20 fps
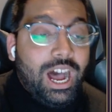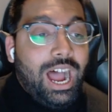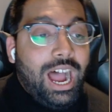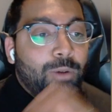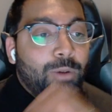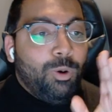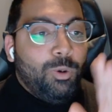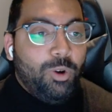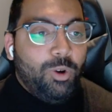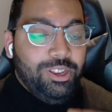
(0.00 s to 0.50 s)
I
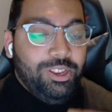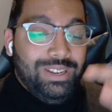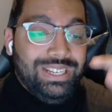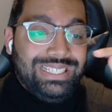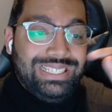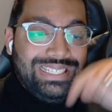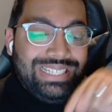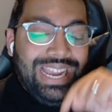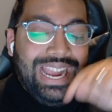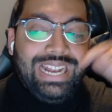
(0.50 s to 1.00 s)
will warn you,
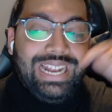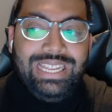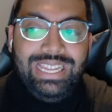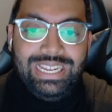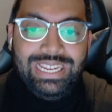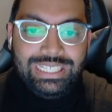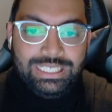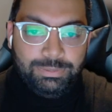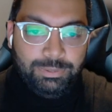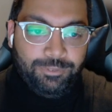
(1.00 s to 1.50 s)
it's 10
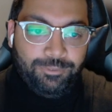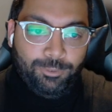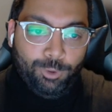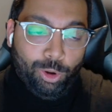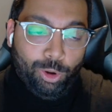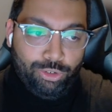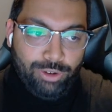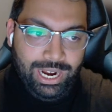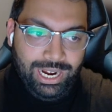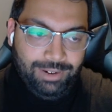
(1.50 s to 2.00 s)
years
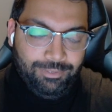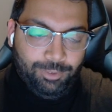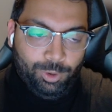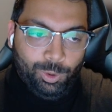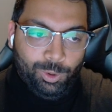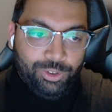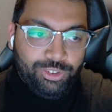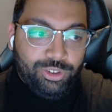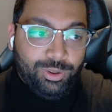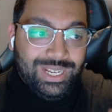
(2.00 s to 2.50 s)
before
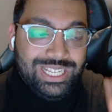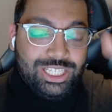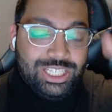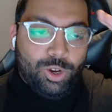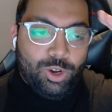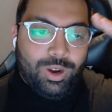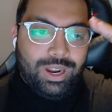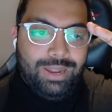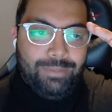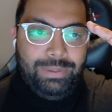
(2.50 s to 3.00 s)
Dragonfall, so it's
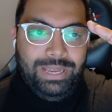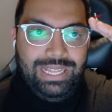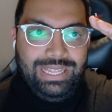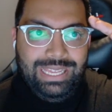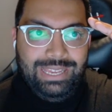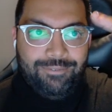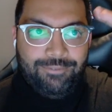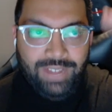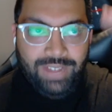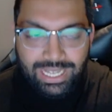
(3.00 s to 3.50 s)
not going to be
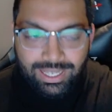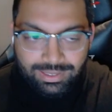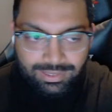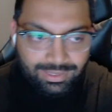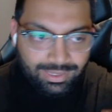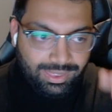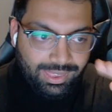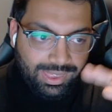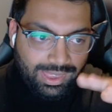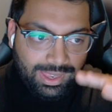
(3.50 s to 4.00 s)
the
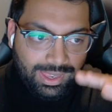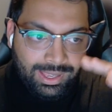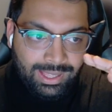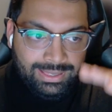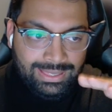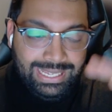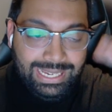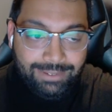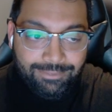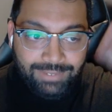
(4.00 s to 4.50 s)

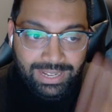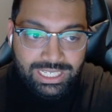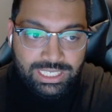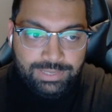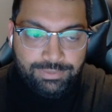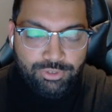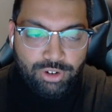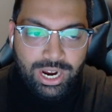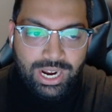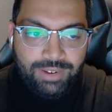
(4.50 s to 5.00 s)

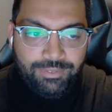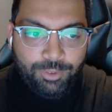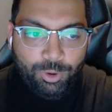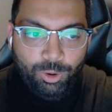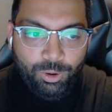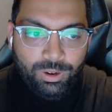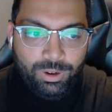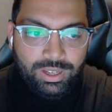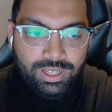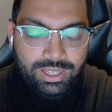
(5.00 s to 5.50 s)
events of
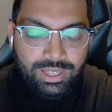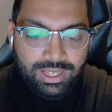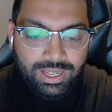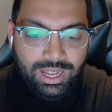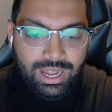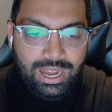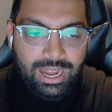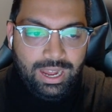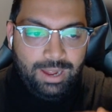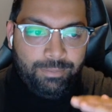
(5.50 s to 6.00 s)
Dragonfall,
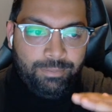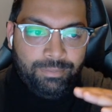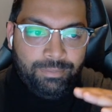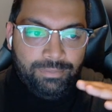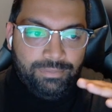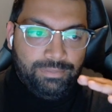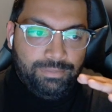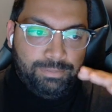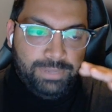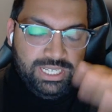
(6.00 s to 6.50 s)

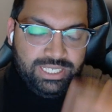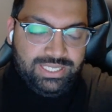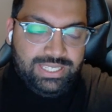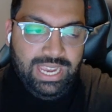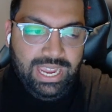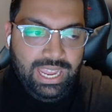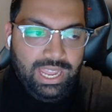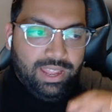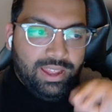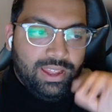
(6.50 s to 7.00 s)
per
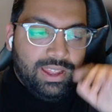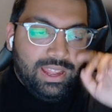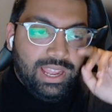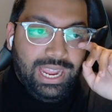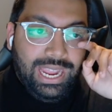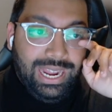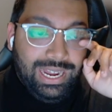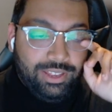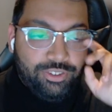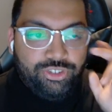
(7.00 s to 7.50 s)
se.
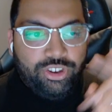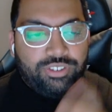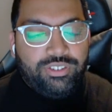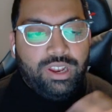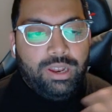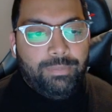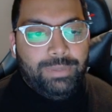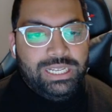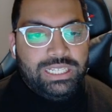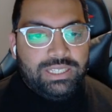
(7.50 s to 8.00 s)
It is just
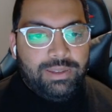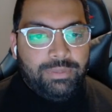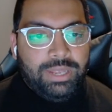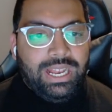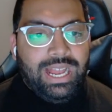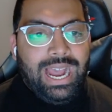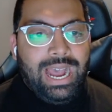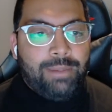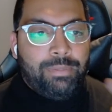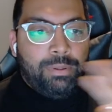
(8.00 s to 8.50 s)
going to be
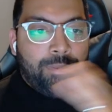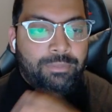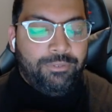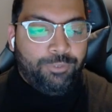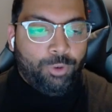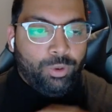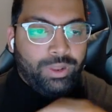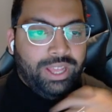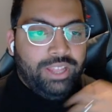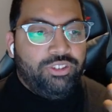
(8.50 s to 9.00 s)
something that happened
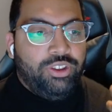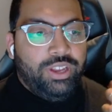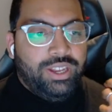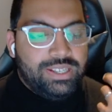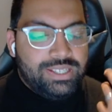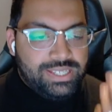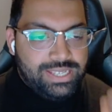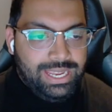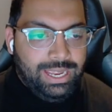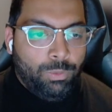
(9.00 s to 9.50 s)
before that, so you
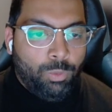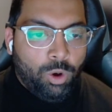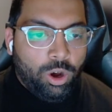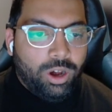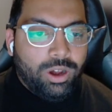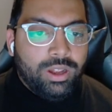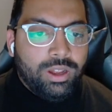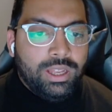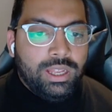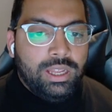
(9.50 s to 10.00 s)
can see
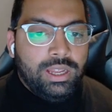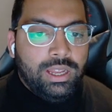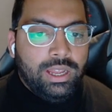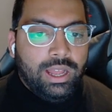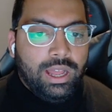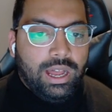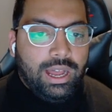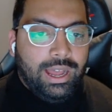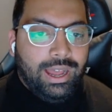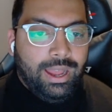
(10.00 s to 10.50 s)
what
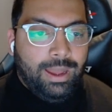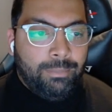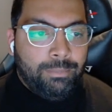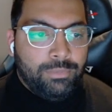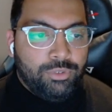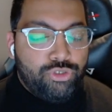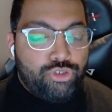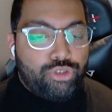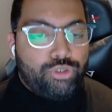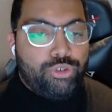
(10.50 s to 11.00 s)

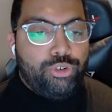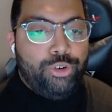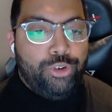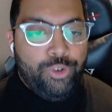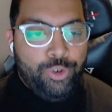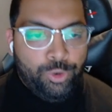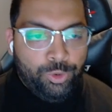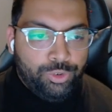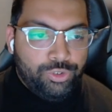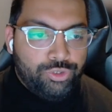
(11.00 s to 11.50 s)

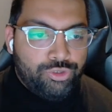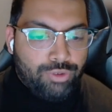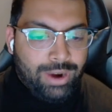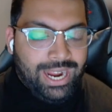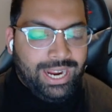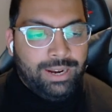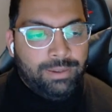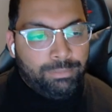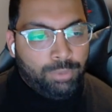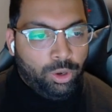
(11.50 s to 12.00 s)
true
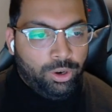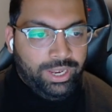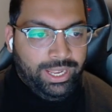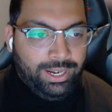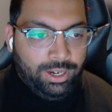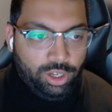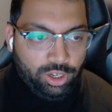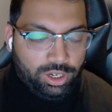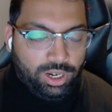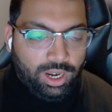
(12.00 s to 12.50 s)
dragon
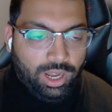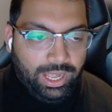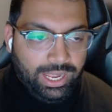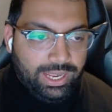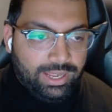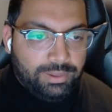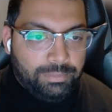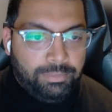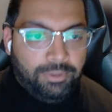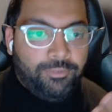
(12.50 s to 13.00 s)
bonding looked
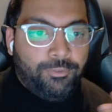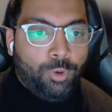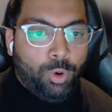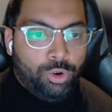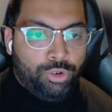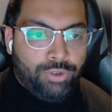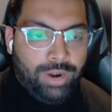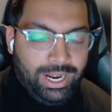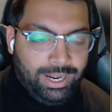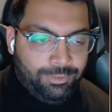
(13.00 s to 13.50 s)
like
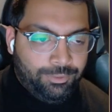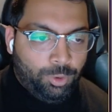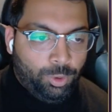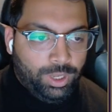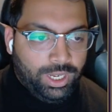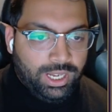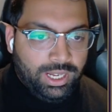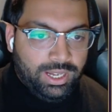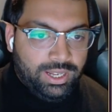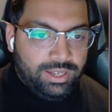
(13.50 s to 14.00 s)
before
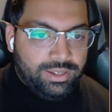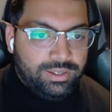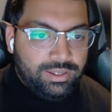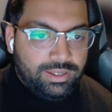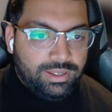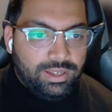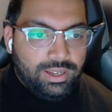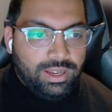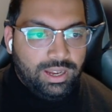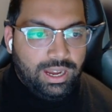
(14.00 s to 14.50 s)
Dragonfall occurred.
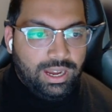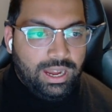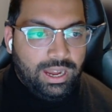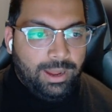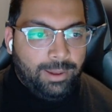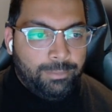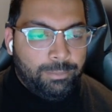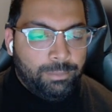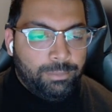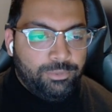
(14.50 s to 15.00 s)

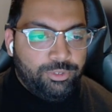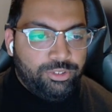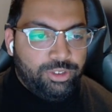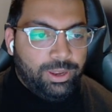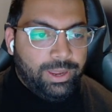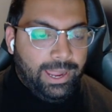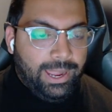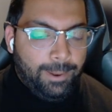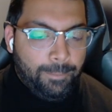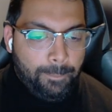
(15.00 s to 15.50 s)

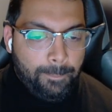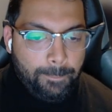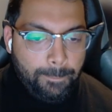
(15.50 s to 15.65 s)
So yeah.